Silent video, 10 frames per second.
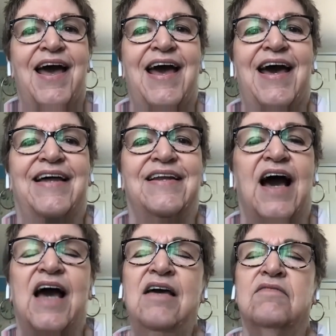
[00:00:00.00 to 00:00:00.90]
And
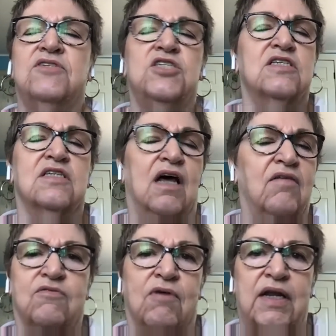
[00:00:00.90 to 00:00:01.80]
I have just
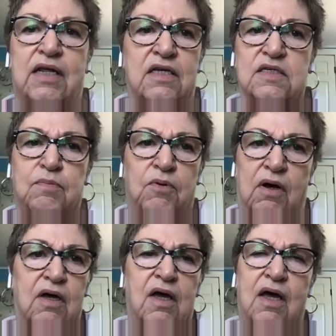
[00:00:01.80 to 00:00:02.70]
loved writing this
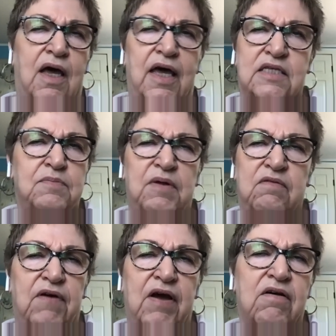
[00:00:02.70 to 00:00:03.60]
book. It's
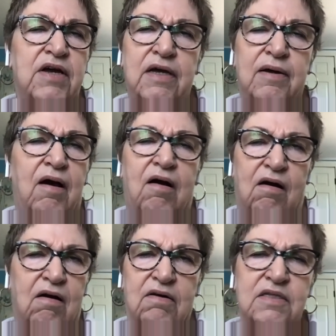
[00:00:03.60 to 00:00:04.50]
been very
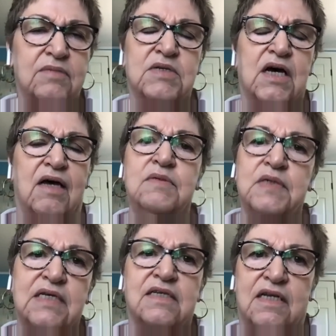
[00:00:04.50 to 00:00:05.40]
hard sometimes
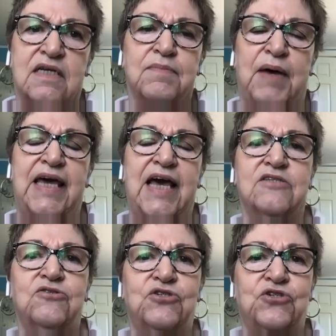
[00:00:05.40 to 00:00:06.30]
because it is my
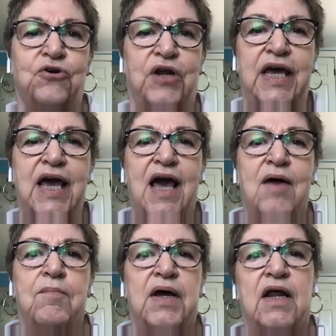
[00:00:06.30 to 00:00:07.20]
cancer journey,
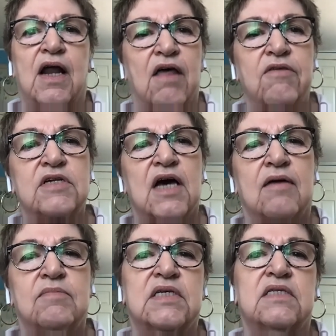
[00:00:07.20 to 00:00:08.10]
but at other
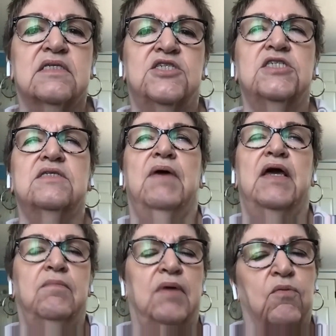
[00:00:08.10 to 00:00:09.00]
times it's just
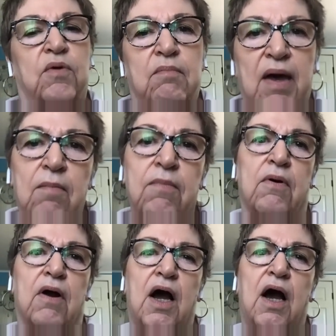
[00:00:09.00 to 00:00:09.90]
made me
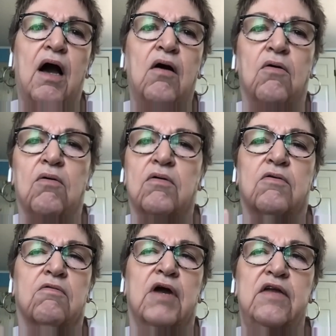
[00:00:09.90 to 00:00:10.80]
remember how
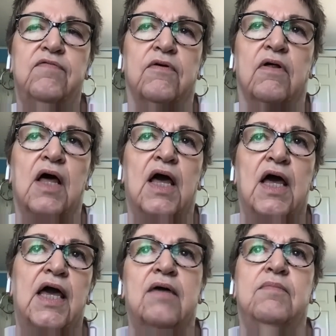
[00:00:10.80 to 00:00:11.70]
grateful.
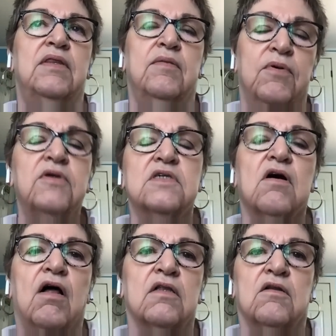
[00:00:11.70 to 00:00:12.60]
I mean, the book's
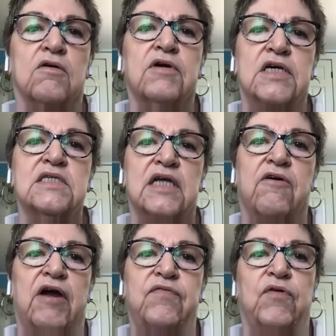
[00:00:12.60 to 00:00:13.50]
called Gloriously
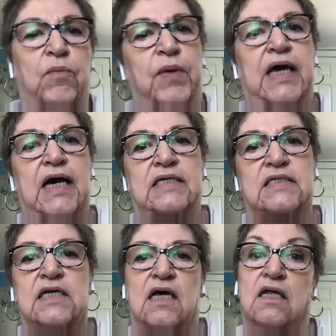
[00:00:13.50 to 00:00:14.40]
Grateful
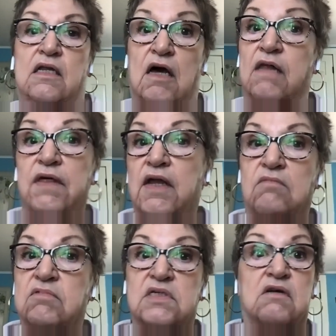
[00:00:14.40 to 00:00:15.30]
because not that I
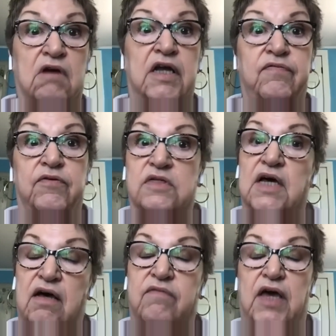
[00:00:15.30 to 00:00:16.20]
was grateful to
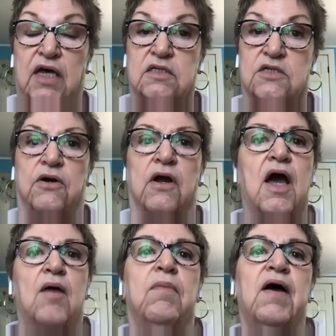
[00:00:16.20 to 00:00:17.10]
have cancer,
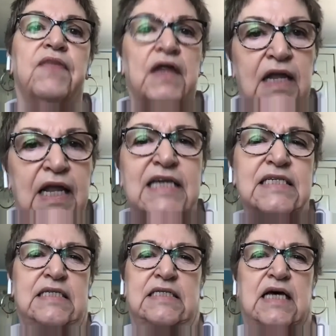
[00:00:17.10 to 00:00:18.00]
but the
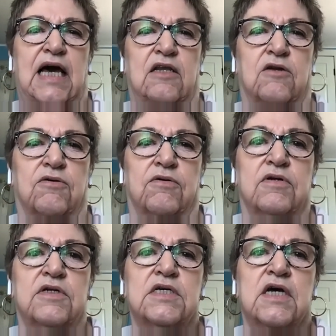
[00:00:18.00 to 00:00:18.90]
lessons I
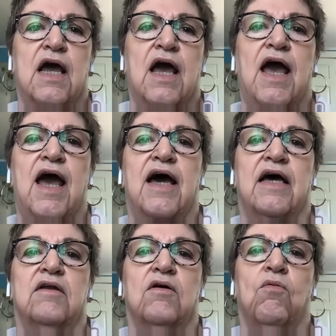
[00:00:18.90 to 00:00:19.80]
learned
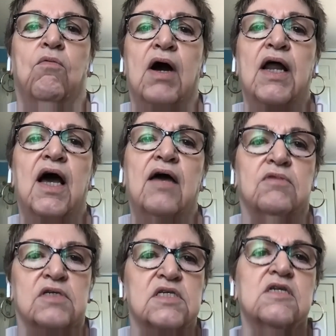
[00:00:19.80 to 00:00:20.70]
and what I
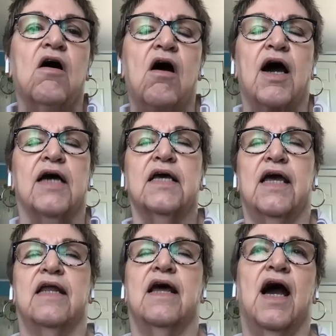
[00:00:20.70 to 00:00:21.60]
was taught
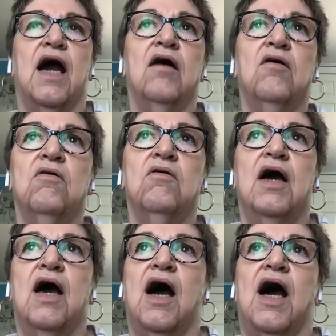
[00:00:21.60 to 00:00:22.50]
and how
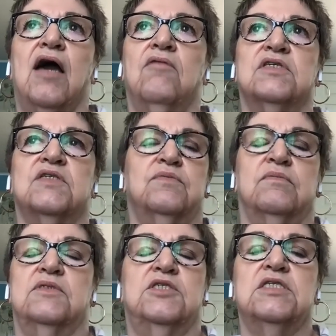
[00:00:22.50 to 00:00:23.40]
I was
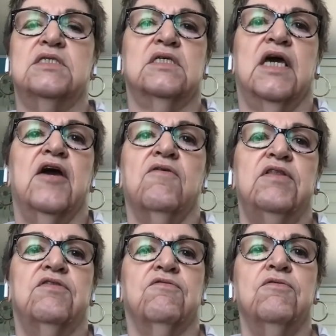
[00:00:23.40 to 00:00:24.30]
just
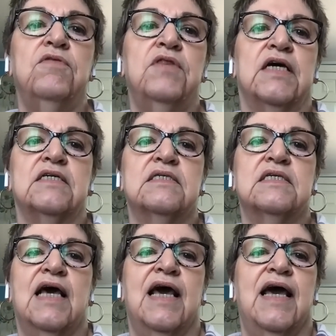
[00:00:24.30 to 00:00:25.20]
carried through this